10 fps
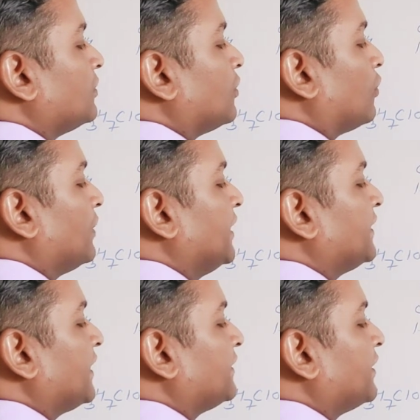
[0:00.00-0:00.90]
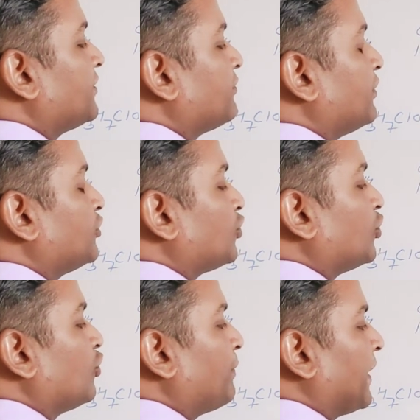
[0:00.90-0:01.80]
Only then this will show
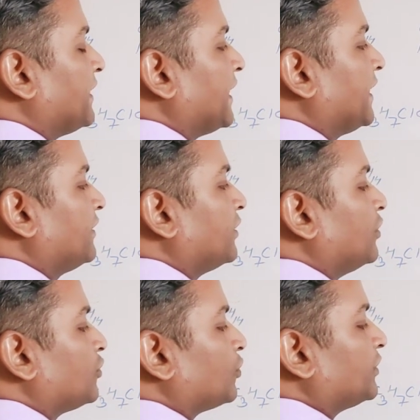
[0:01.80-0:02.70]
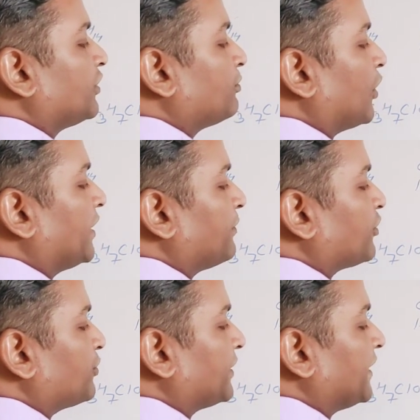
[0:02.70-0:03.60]
you pentate. So this moiety
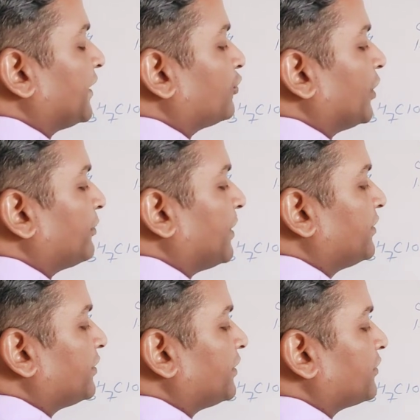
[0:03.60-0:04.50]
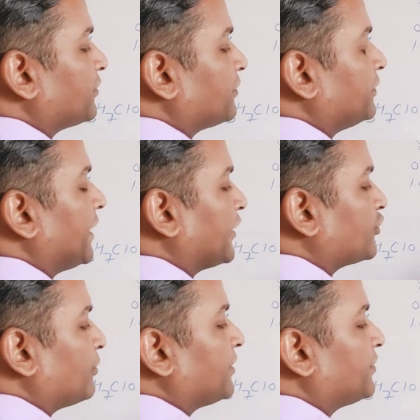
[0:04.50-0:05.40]
must be there. So it means this the actual
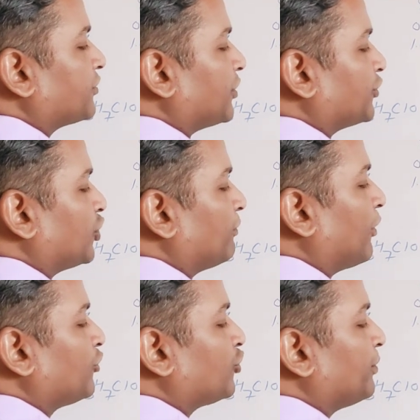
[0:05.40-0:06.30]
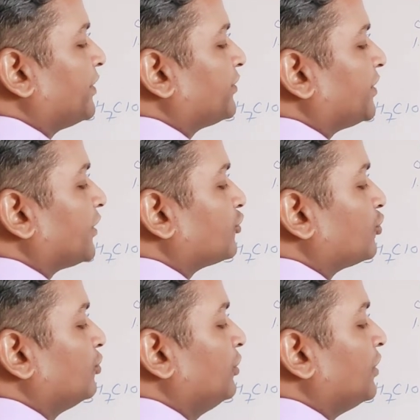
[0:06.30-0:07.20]
basic structure compound should be
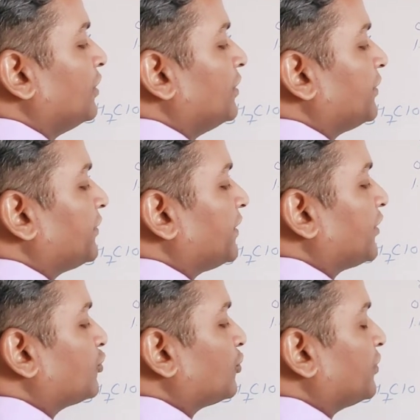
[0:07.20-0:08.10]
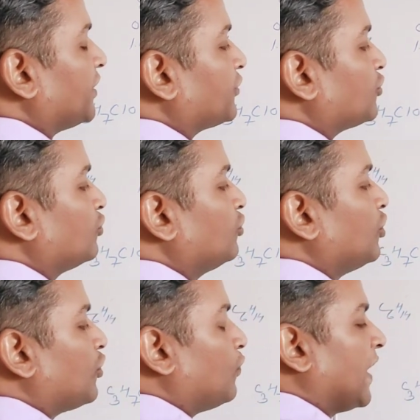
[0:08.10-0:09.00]
CH2, CH2, CH2.
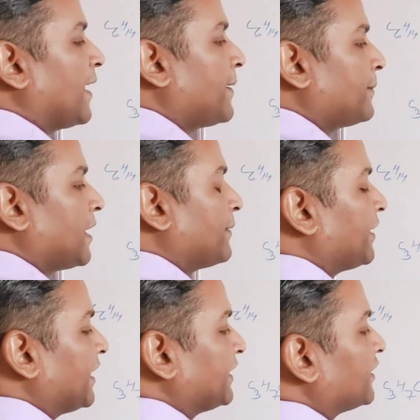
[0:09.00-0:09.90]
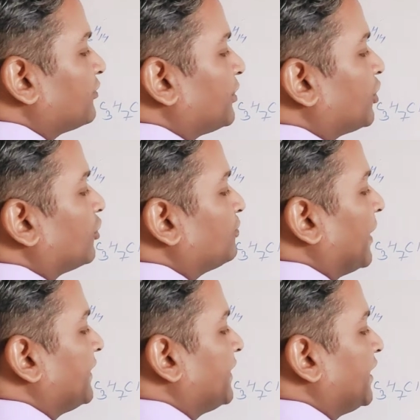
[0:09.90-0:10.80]
Why I am writing this? Because
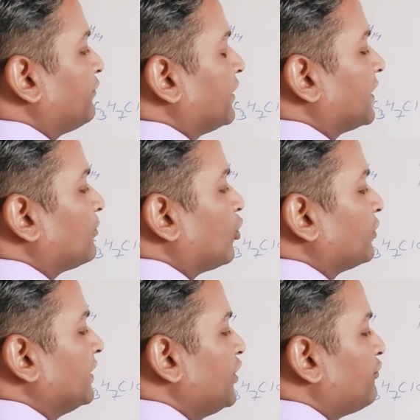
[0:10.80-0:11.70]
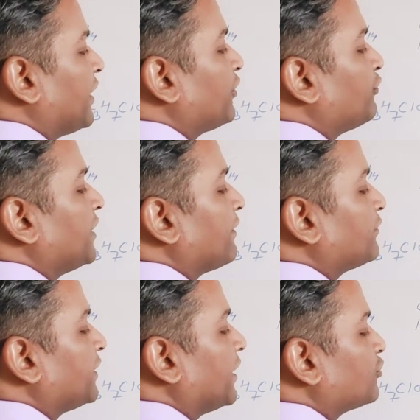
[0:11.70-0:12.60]
pentate will come only when we have
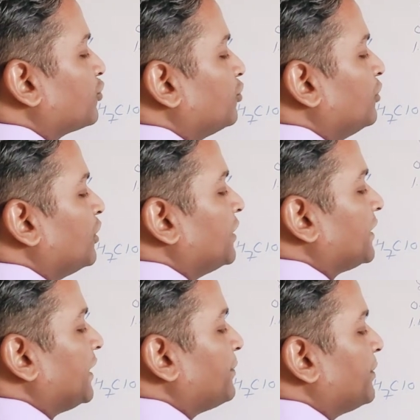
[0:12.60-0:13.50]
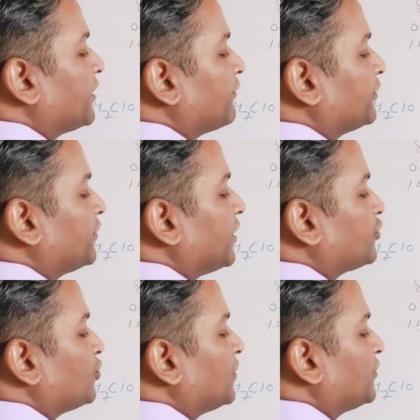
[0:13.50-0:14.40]
CH2 neighboring with
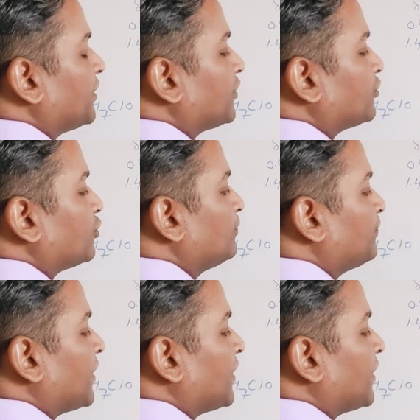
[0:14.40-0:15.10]
CH2 and CH2,